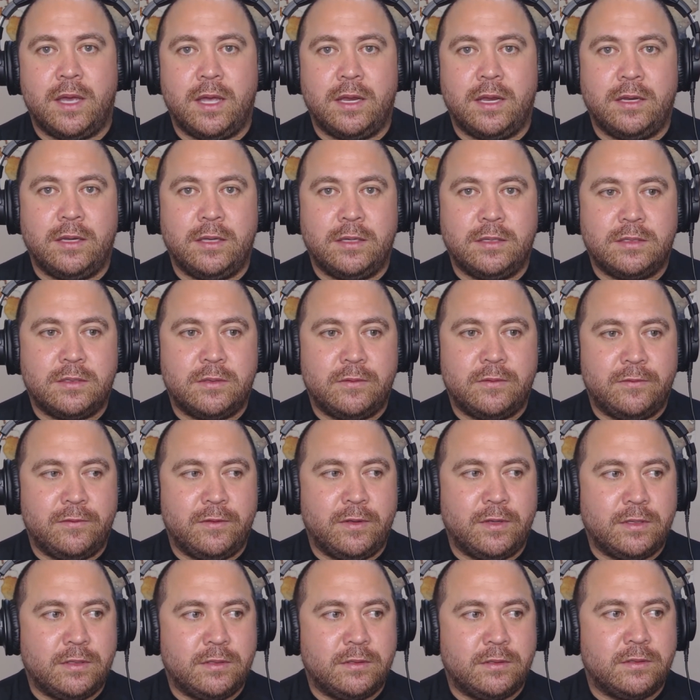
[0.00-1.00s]
And it's,
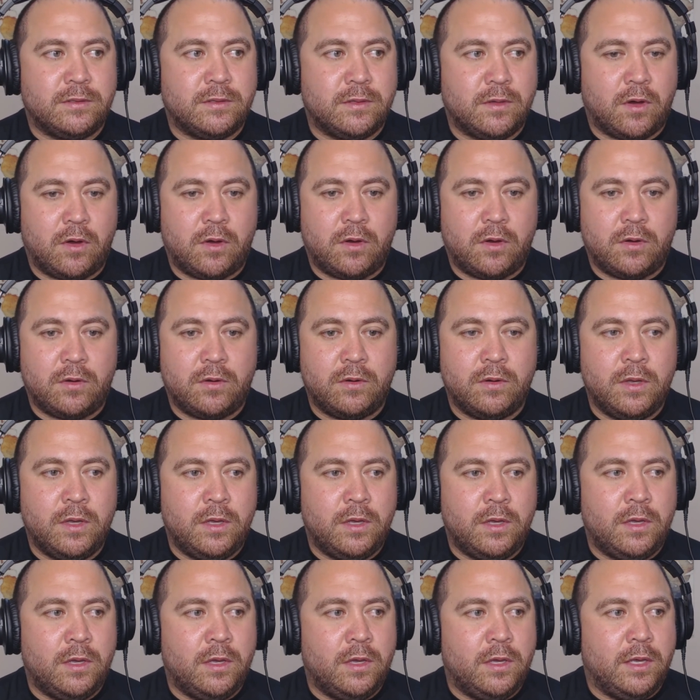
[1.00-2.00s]
it's all,
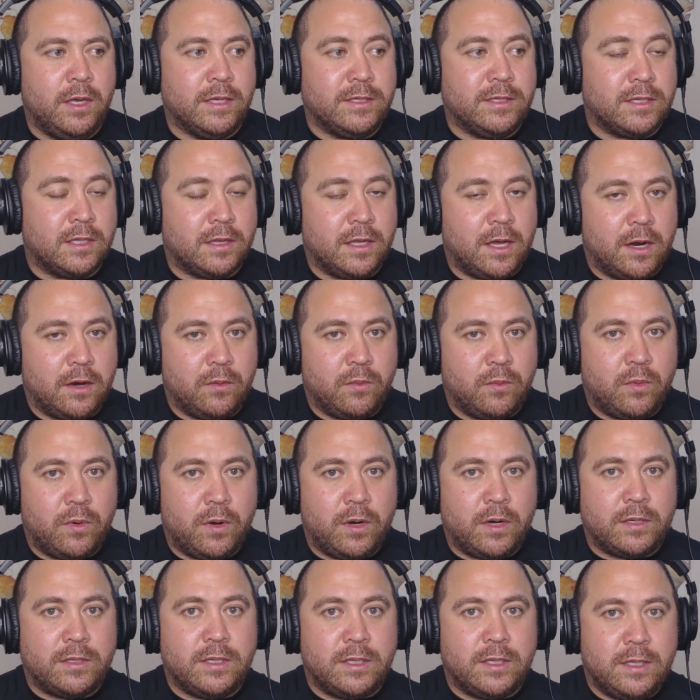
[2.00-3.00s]
it's a lot of
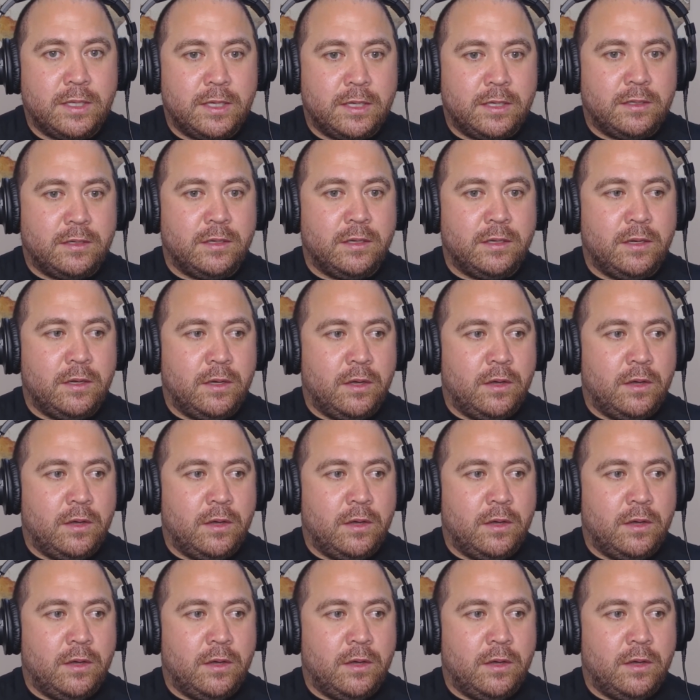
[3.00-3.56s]
work to get,